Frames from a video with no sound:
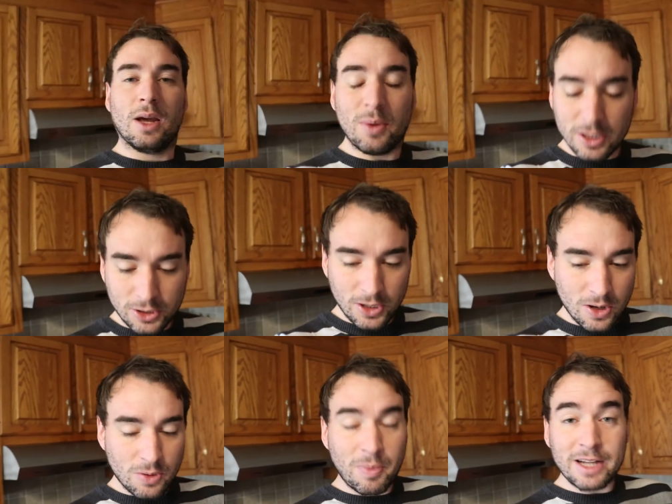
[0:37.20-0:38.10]
I want to
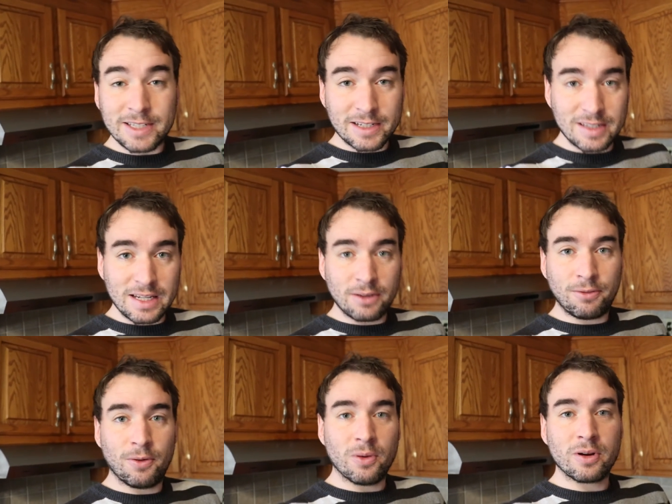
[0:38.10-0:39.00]
show my technique
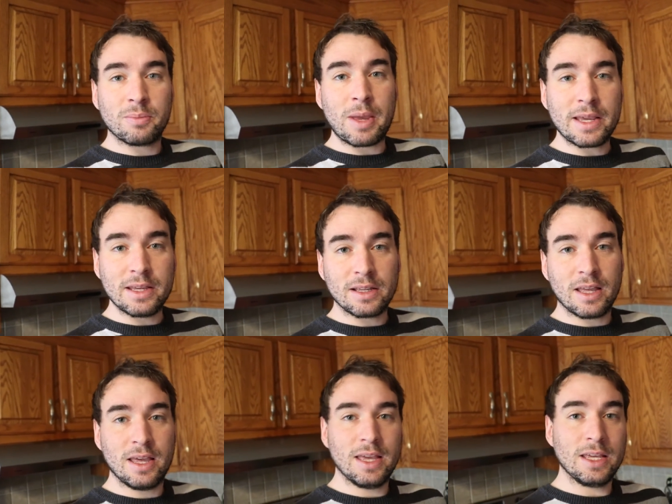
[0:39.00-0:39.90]
for making
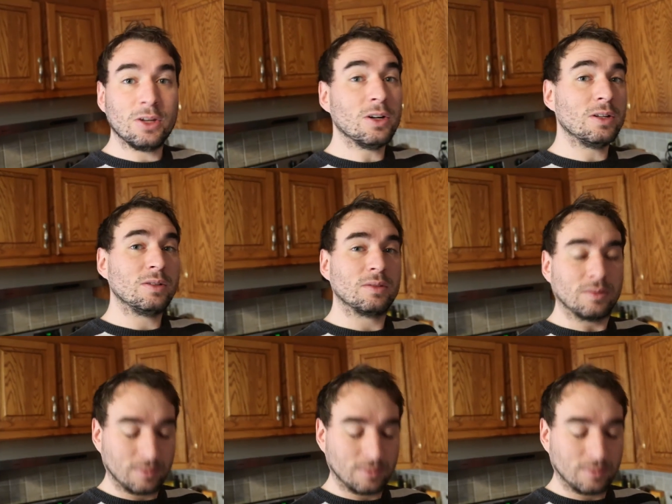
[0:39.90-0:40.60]
a good...